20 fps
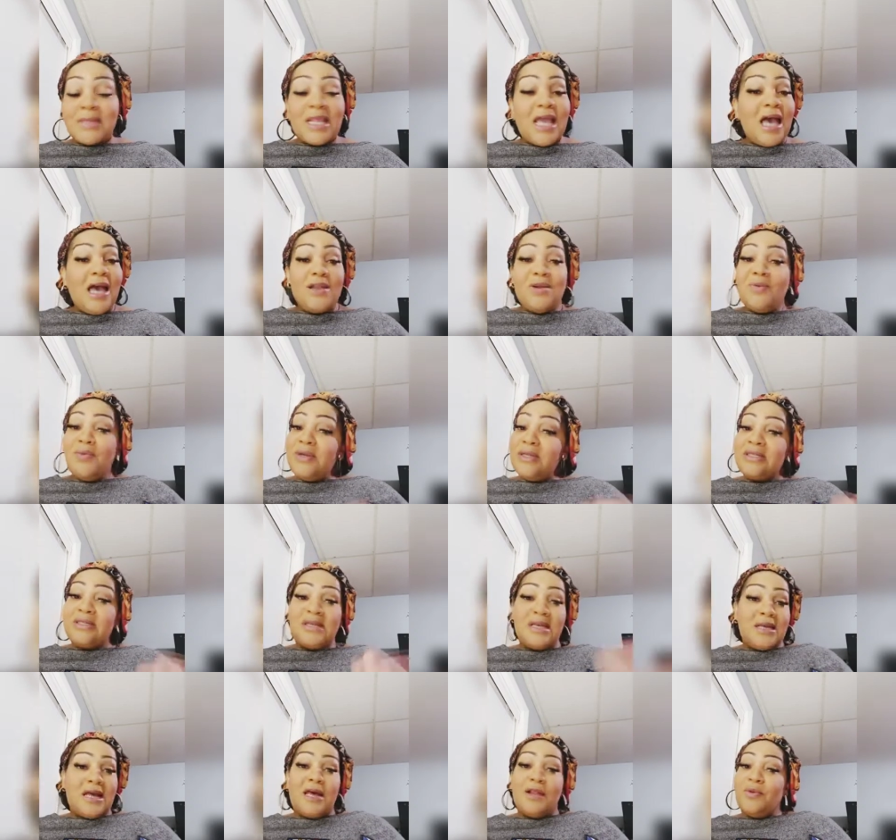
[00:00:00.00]
I don't want
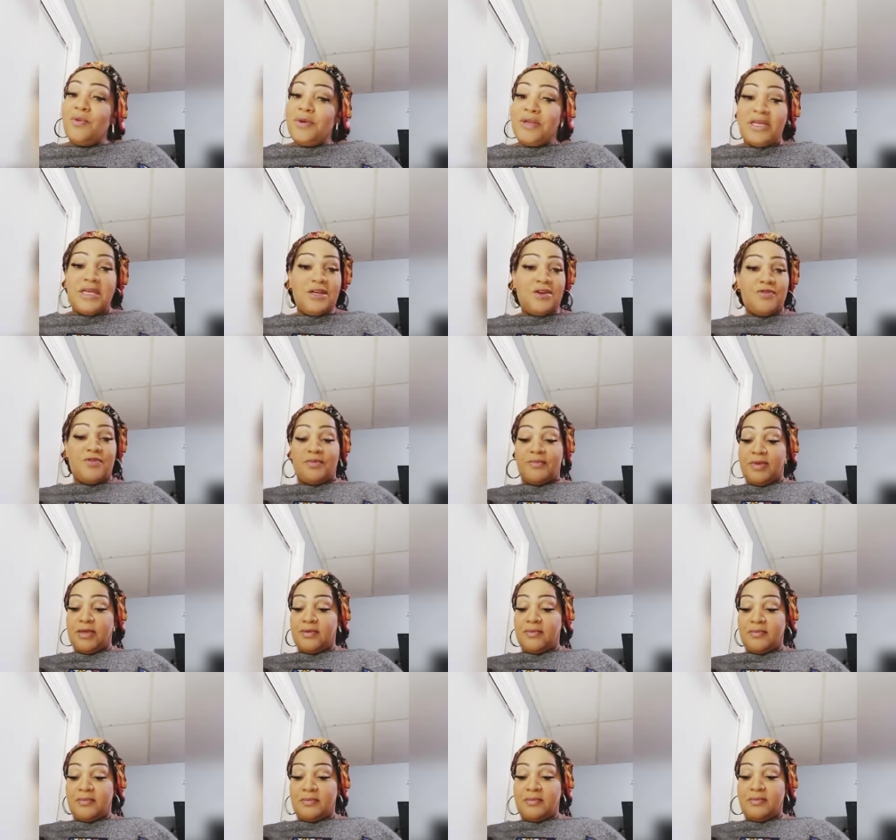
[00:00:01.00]
to, I don't want to hear from you
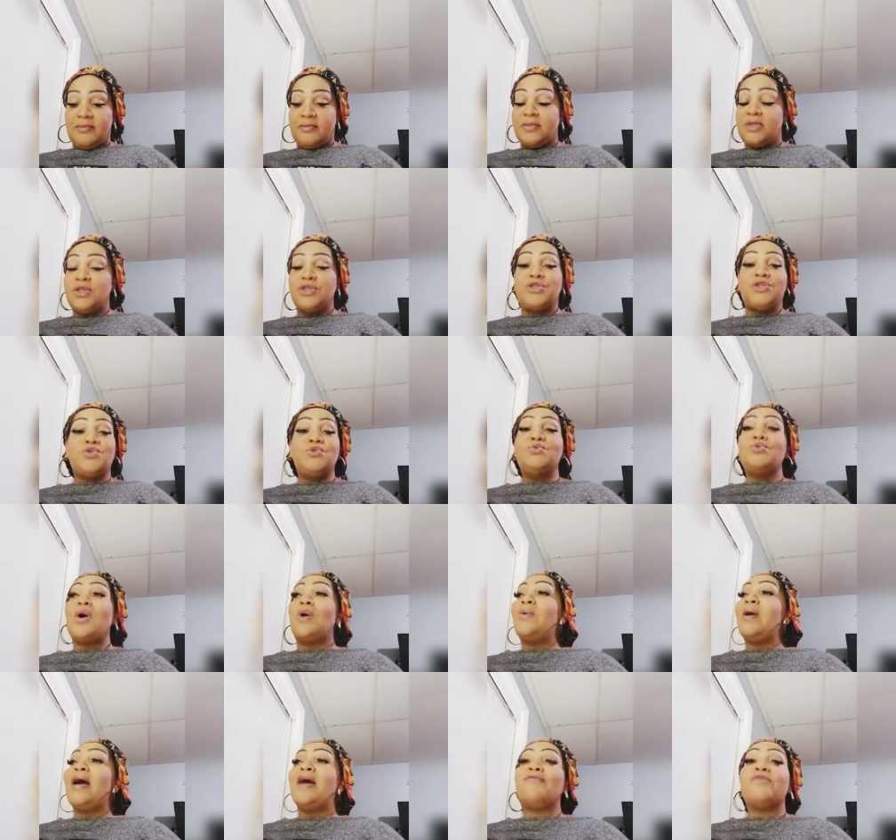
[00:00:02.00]
because you
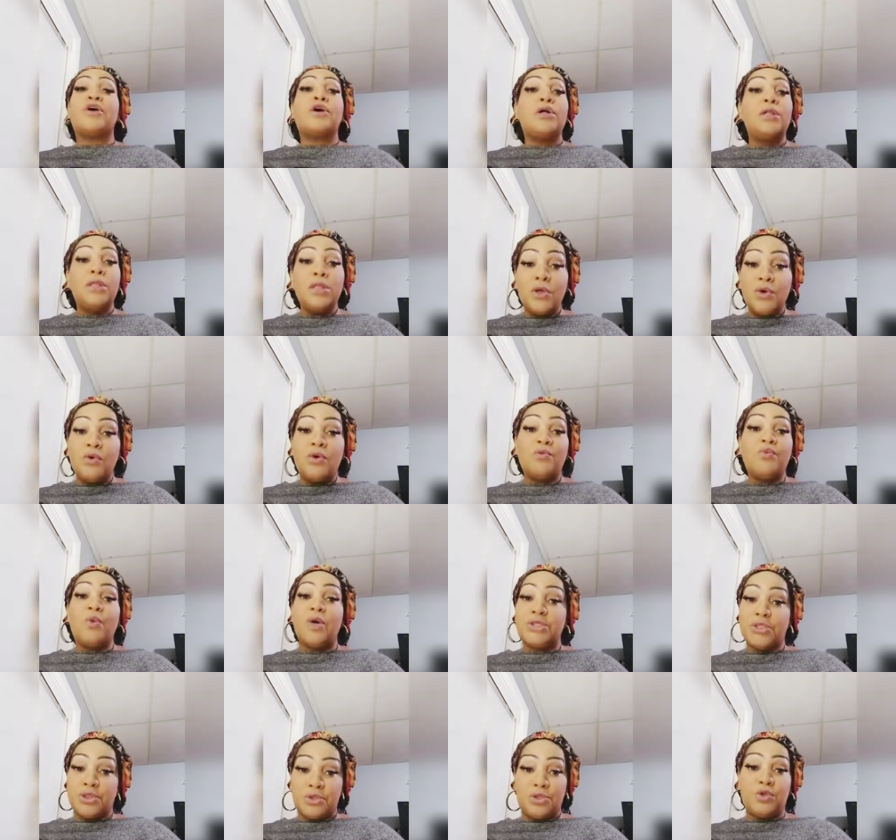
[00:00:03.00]
don't have a clue of
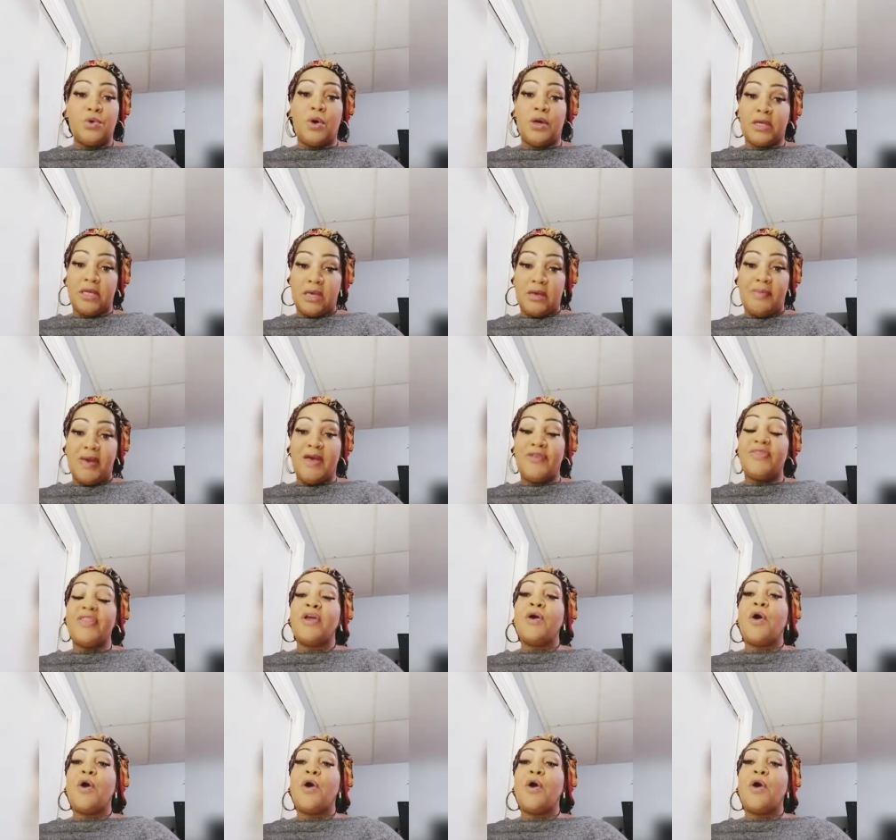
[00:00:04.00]
what you're talking about. And there